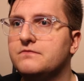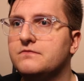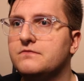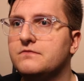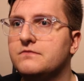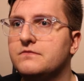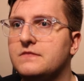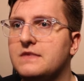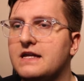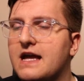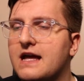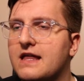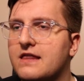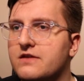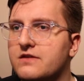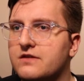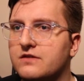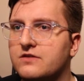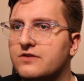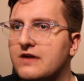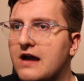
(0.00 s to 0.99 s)
yeah,
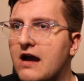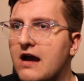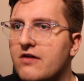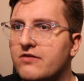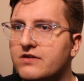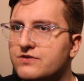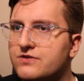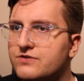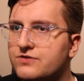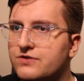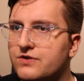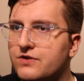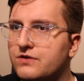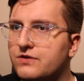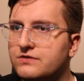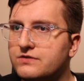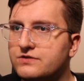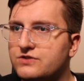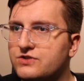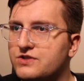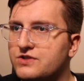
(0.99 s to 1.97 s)
the crowd control
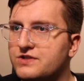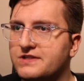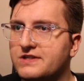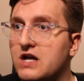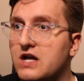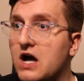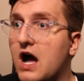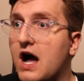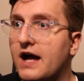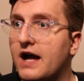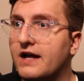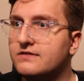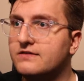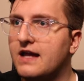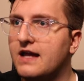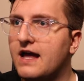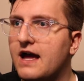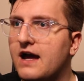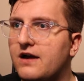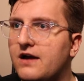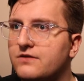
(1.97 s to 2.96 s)
is just gone
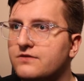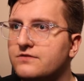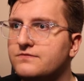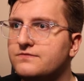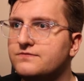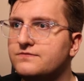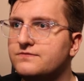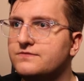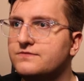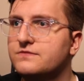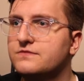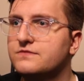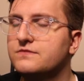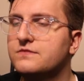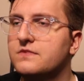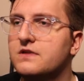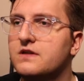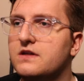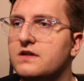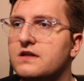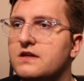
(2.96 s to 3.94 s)
now.
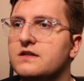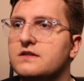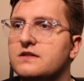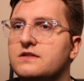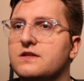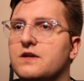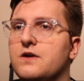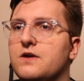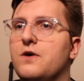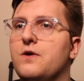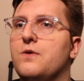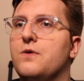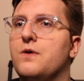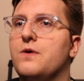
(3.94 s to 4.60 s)
So